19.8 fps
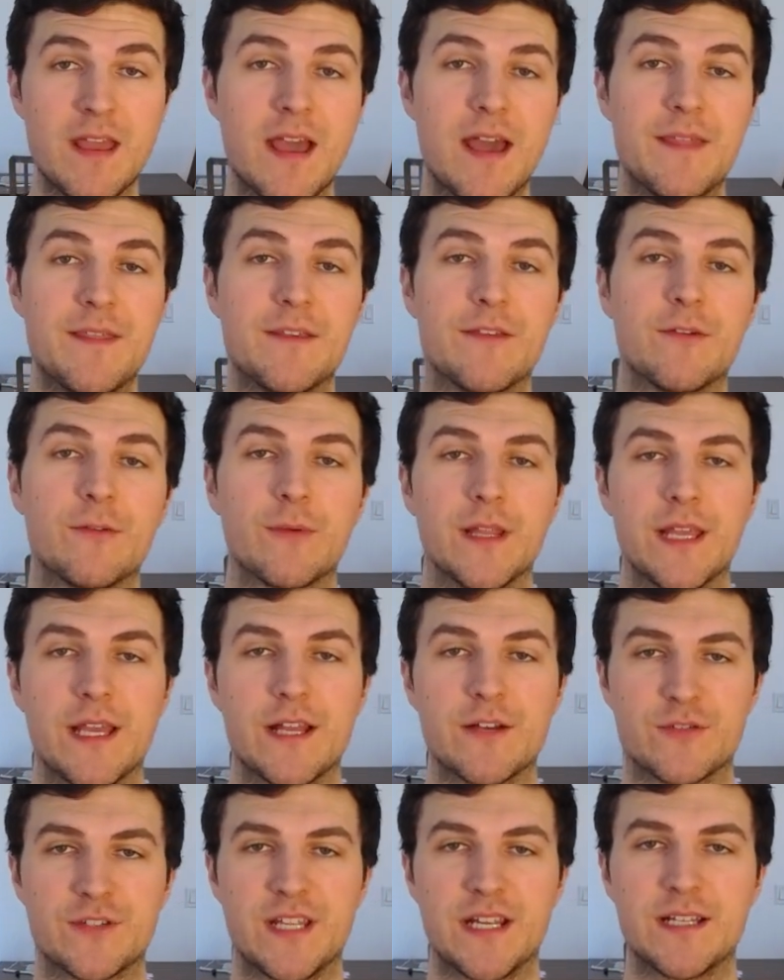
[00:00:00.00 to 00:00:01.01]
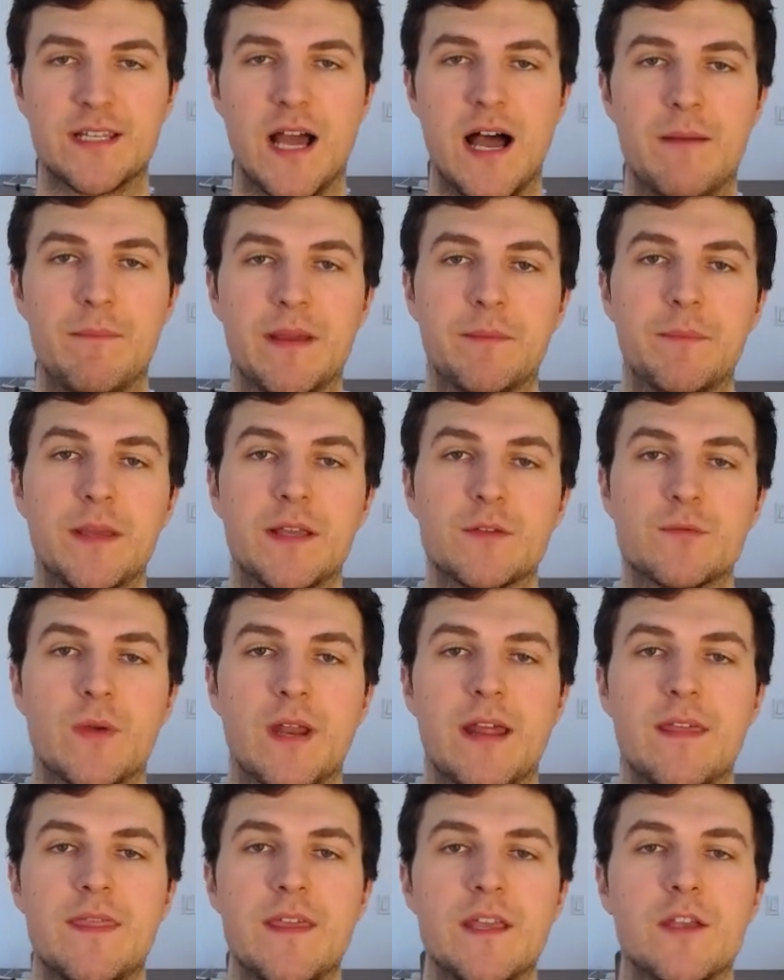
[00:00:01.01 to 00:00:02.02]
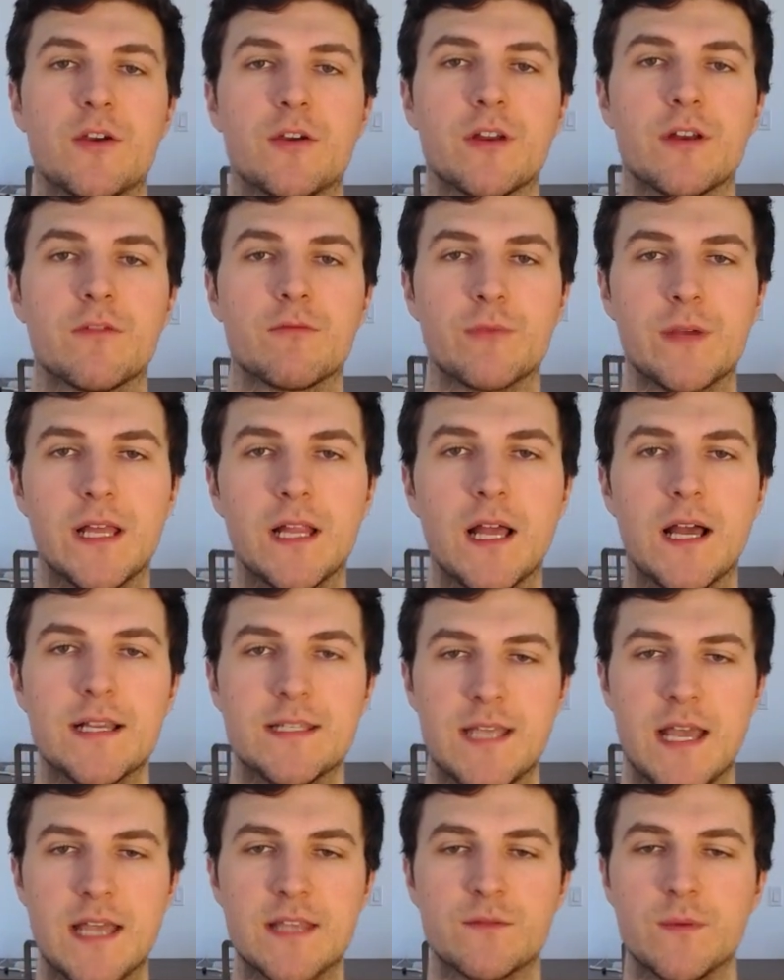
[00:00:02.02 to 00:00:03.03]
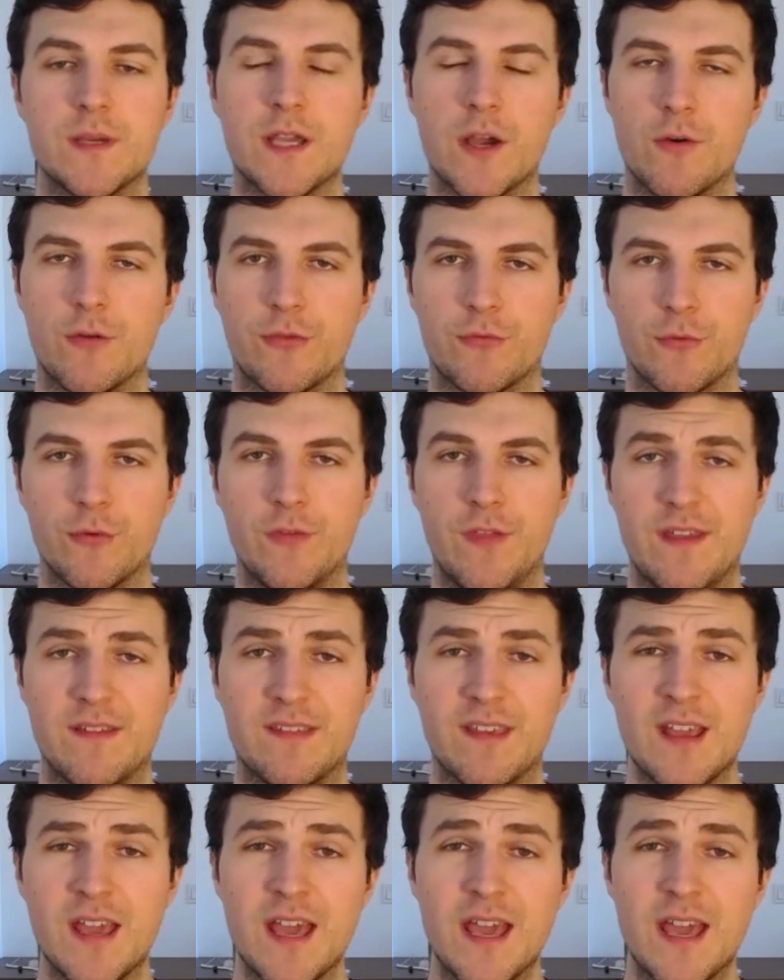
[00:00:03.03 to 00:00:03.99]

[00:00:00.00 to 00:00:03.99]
And this is a really interesting topic because what I think you're going to realize as we go through this